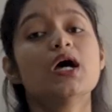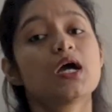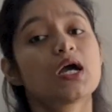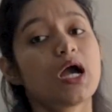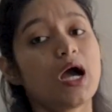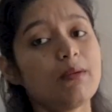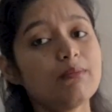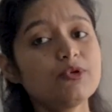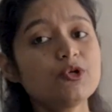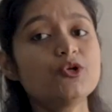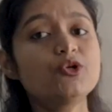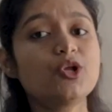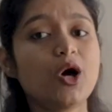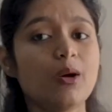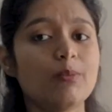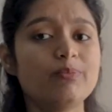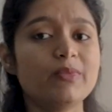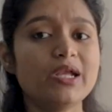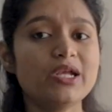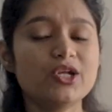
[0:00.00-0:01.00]
come to
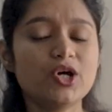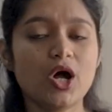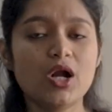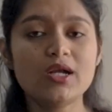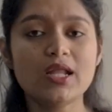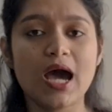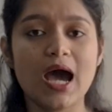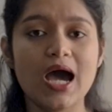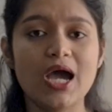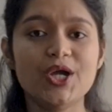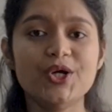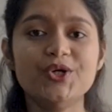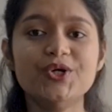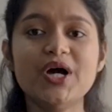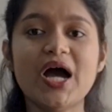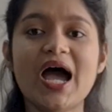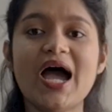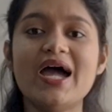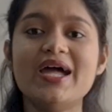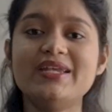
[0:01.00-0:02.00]
topmate.io
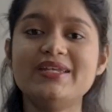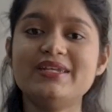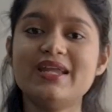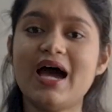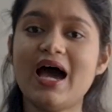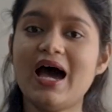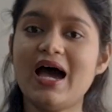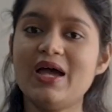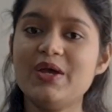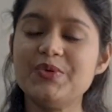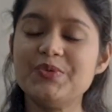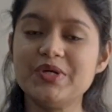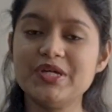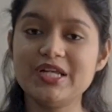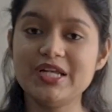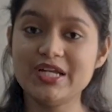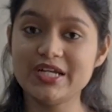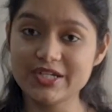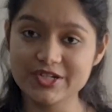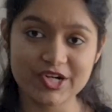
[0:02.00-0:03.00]
and I will